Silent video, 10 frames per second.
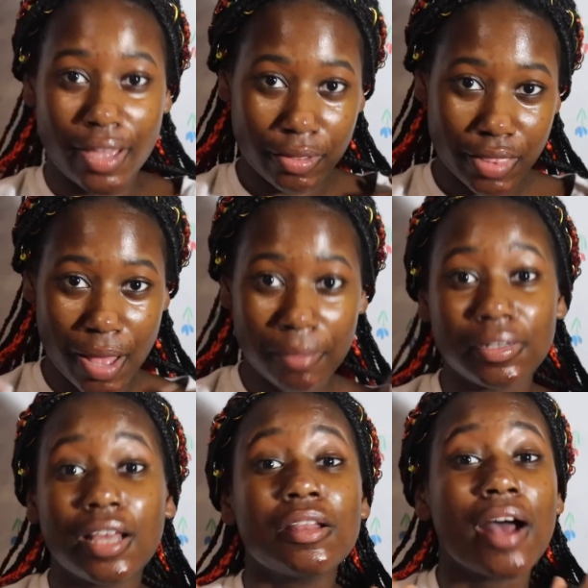now that I'm
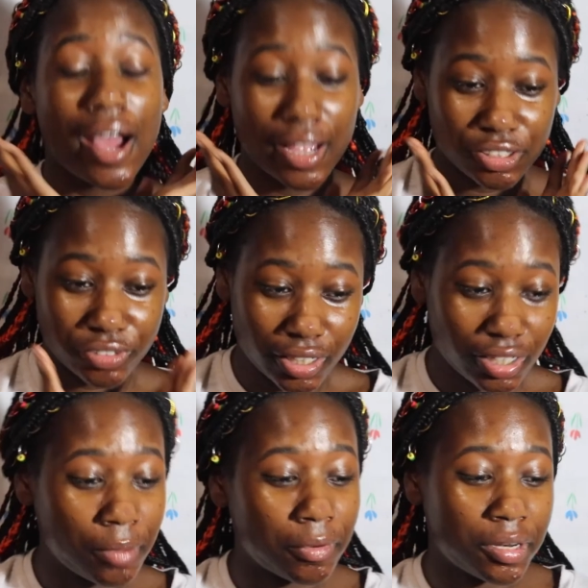done
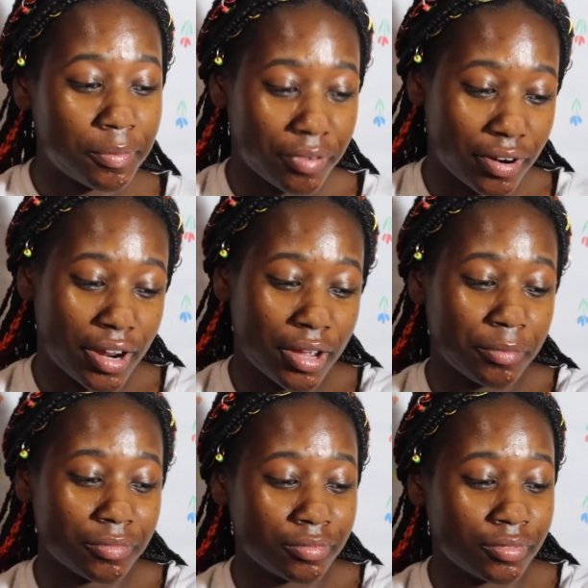hydrating, I'm gonna
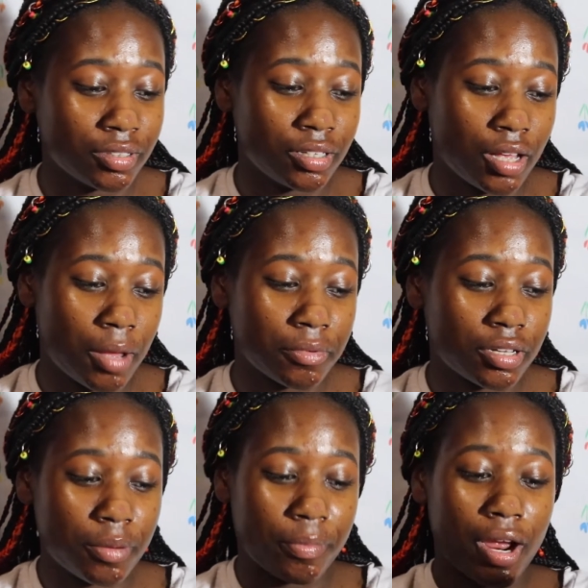prime. I'm
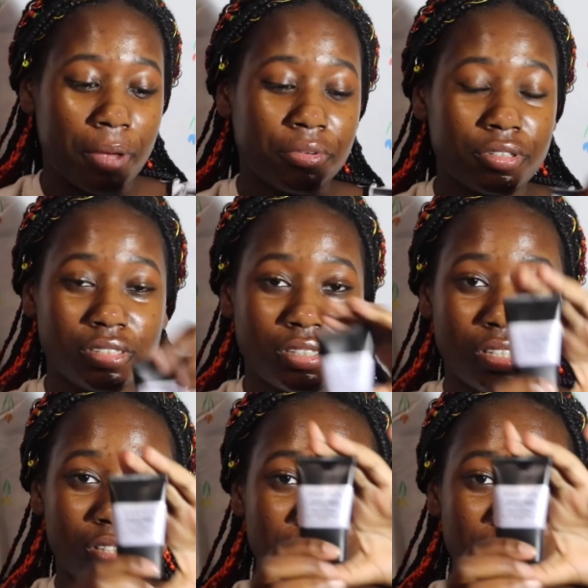gonna prime using the